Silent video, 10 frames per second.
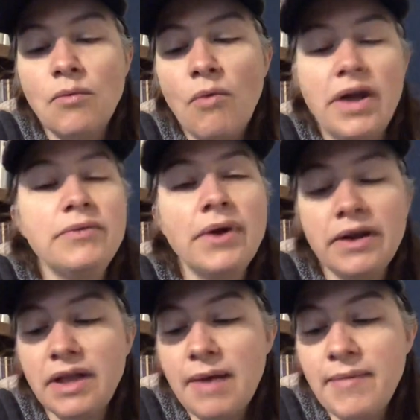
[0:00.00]
one
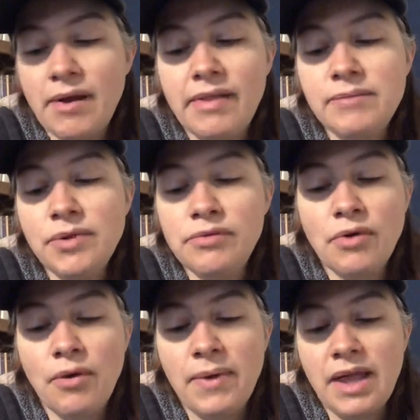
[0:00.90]
wearing a Marilyn
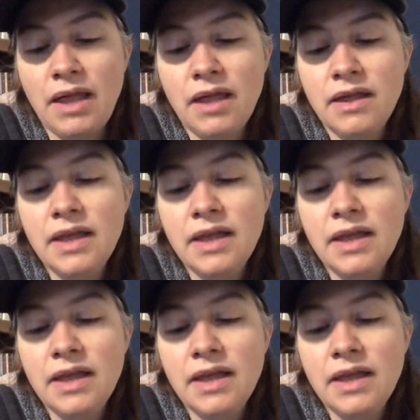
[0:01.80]
Monroe wig.